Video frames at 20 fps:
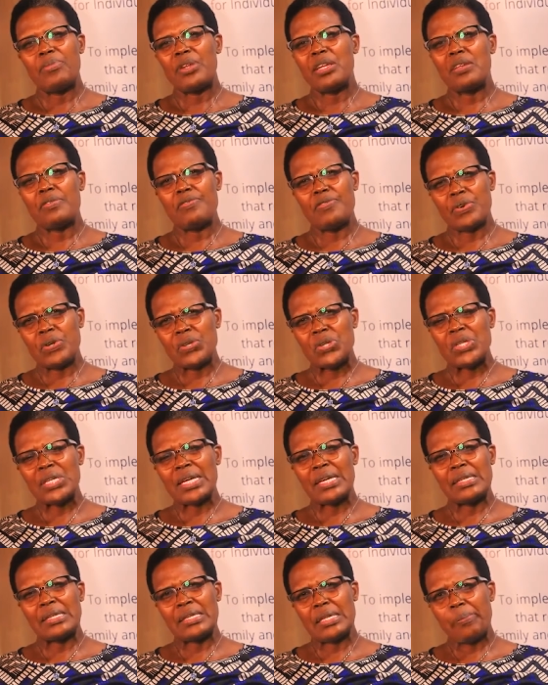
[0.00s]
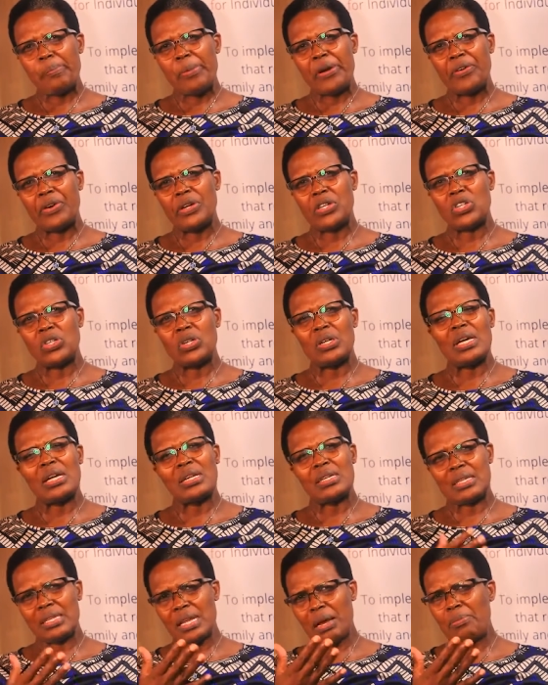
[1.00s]
divorce and separation,
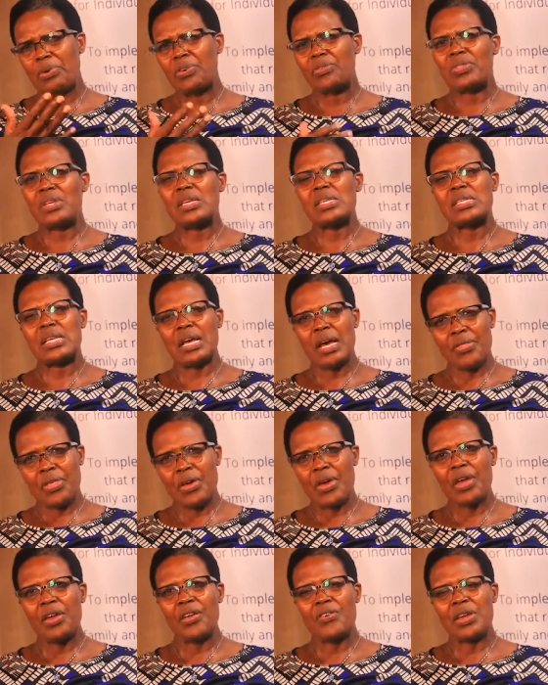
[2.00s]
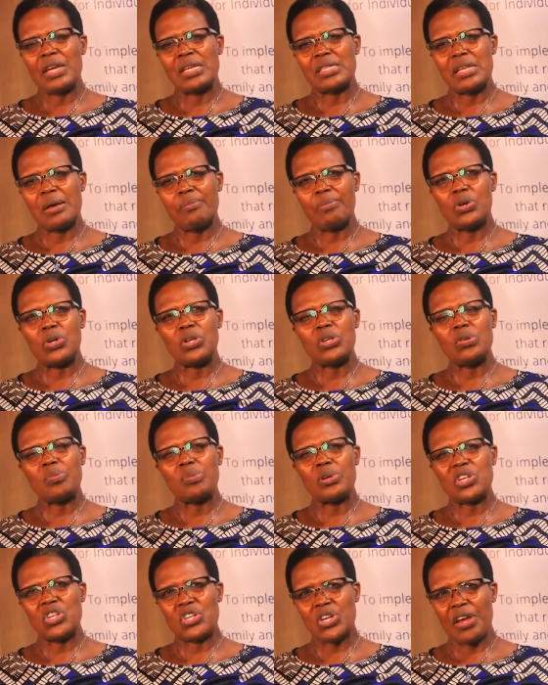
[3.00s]
and some of these other areas I'm going to
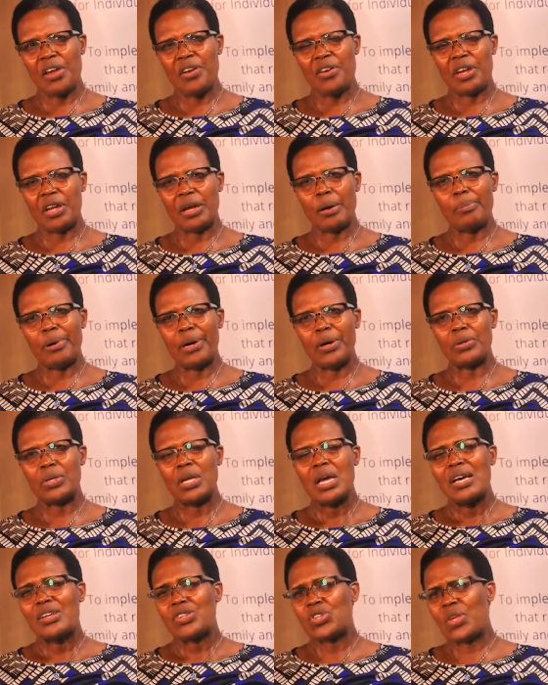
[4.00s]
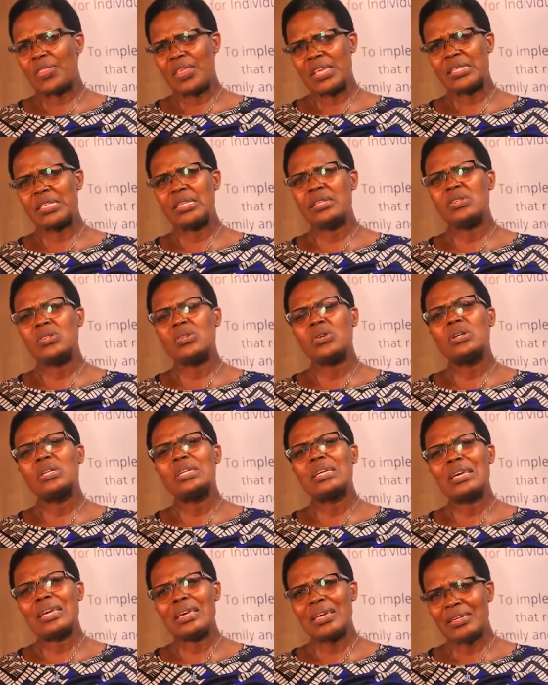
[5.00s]
be sharing about. So this is
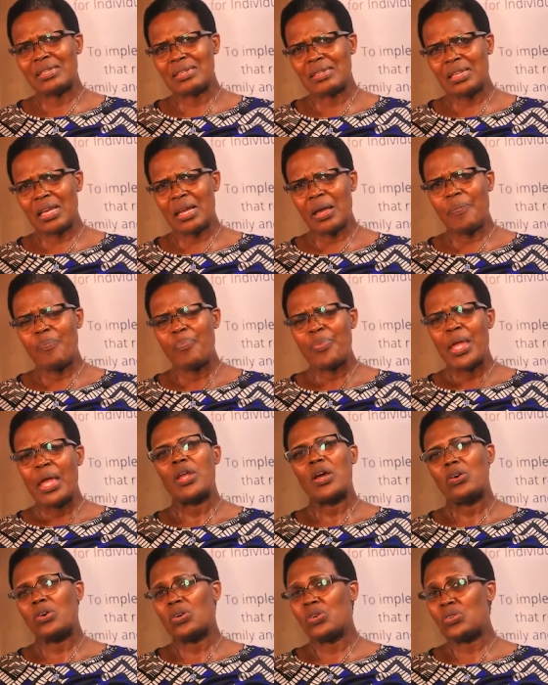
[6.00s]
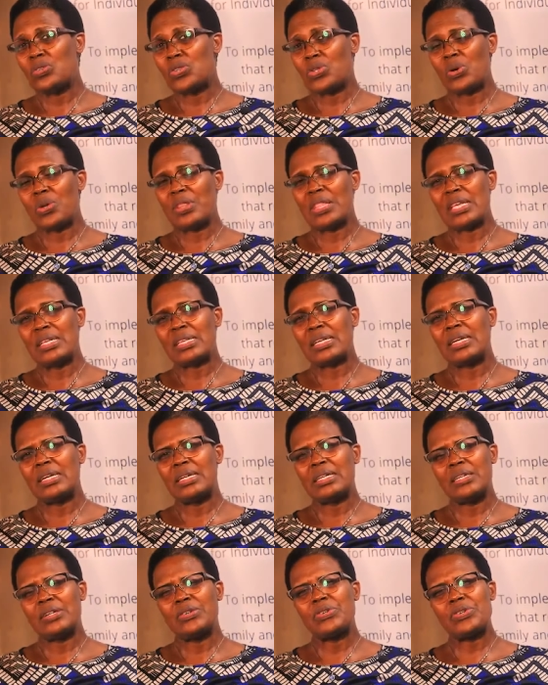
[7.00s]
not hearsay. Also, these
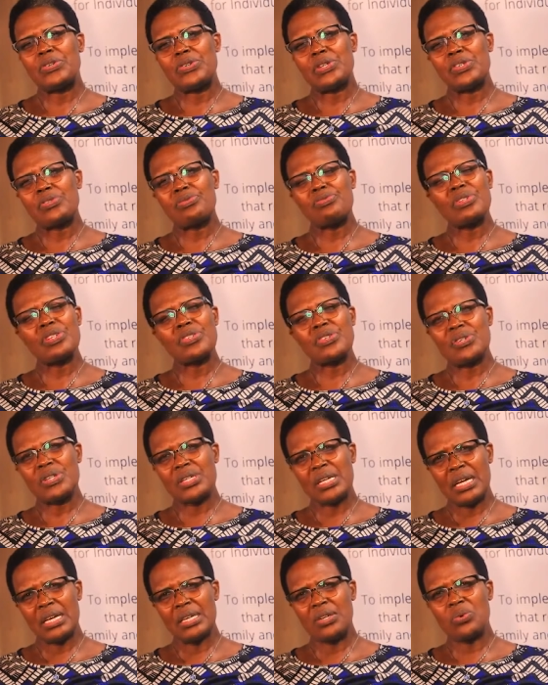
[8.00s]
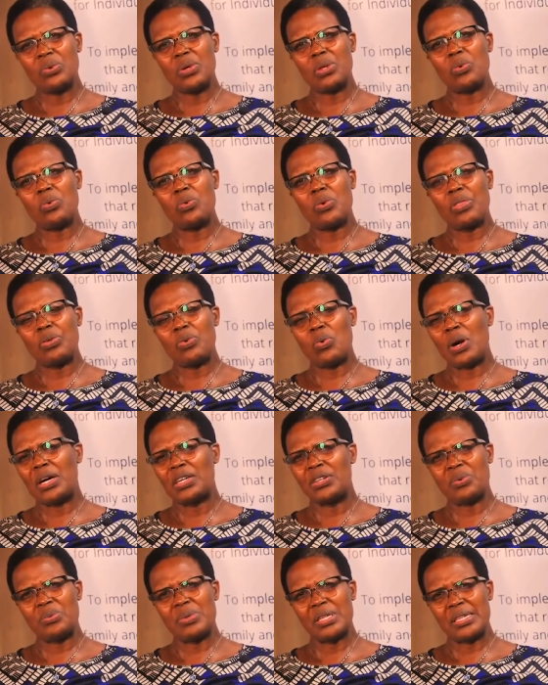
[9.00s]
categories resonate with
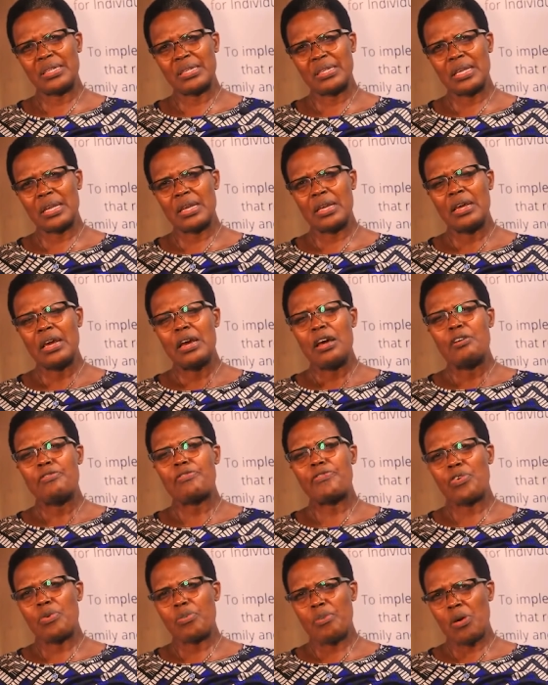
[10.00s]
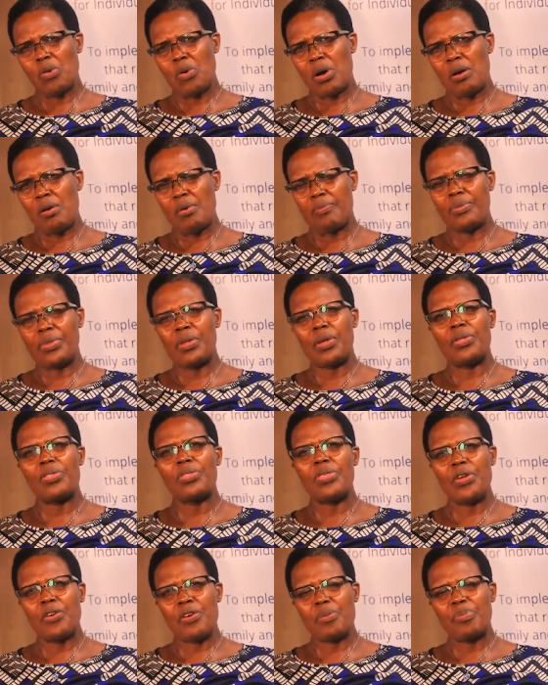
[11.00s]
what we see from our
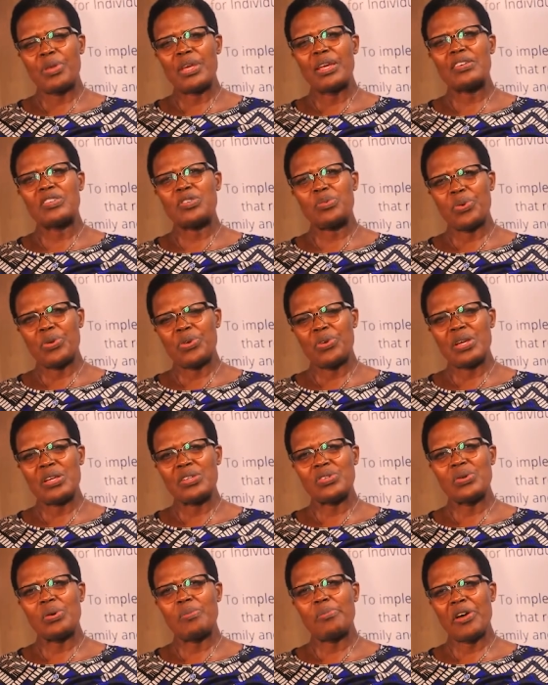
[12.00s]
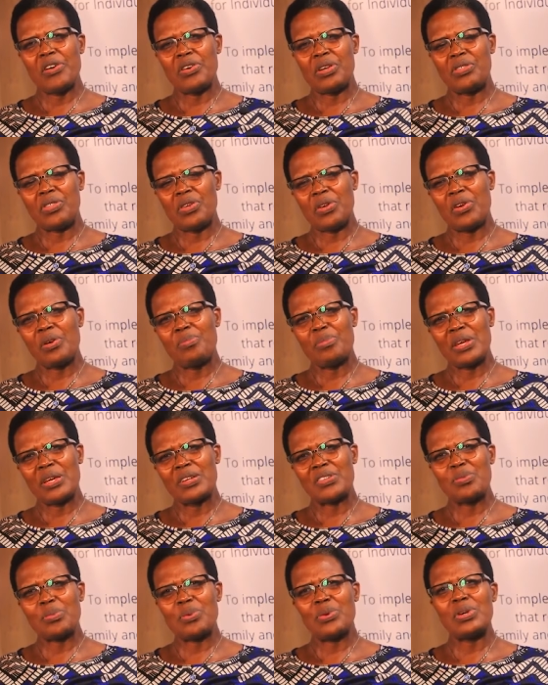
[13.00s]
therapy experience or marriage therapy
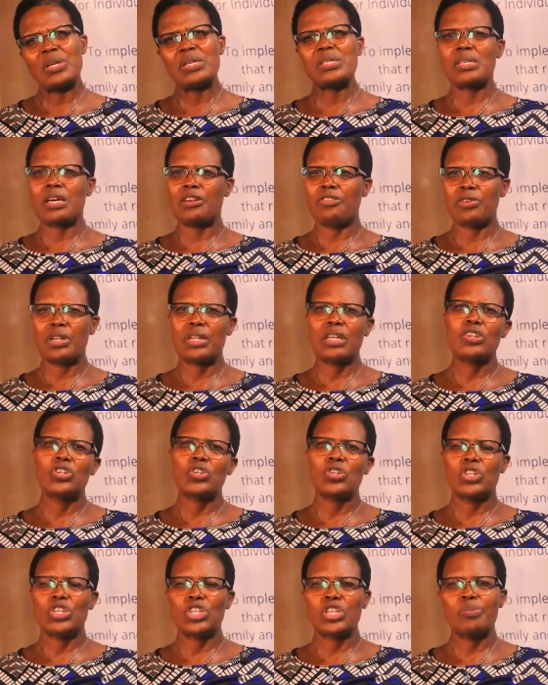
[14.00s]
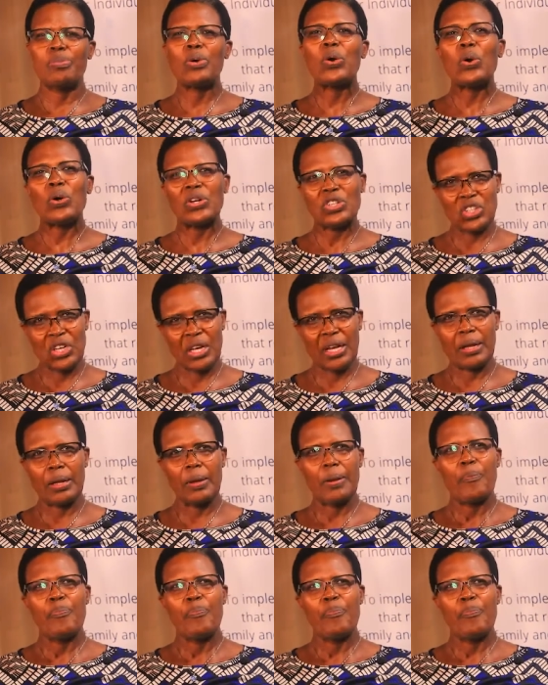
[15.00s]
experience and relationship coaching.